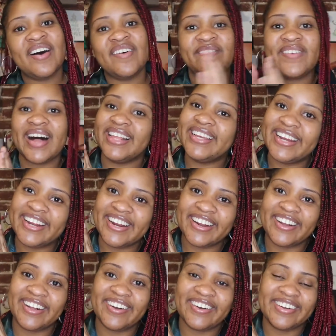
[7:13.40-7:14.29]
Follow your
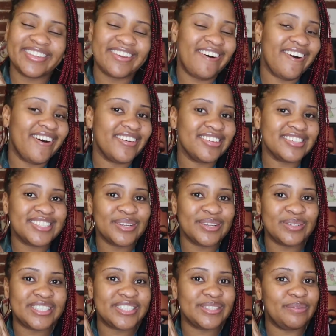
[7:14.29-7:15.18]
girl on all
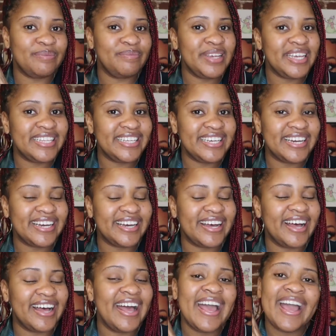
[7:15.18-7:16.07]
social
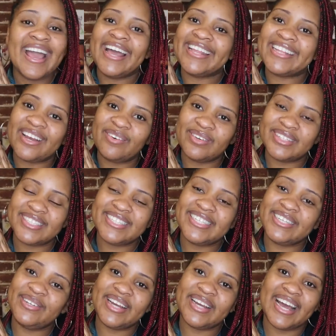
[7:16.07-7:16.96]
media, and I will
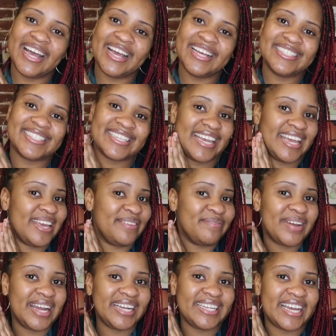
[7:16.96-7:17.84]
see you guys in
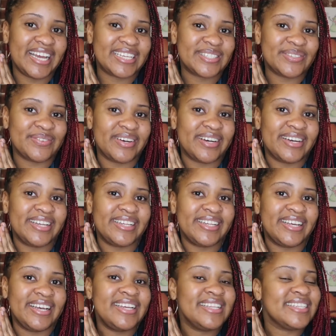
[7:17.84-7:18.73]
my next
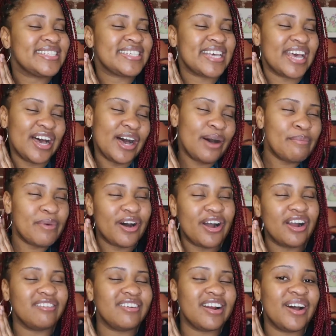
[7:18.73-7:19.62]
one
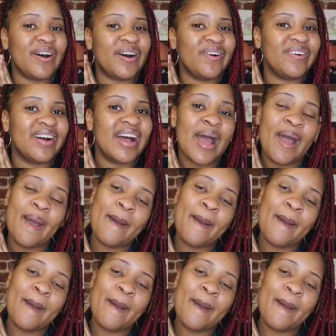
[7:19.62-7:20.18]
tomorrow.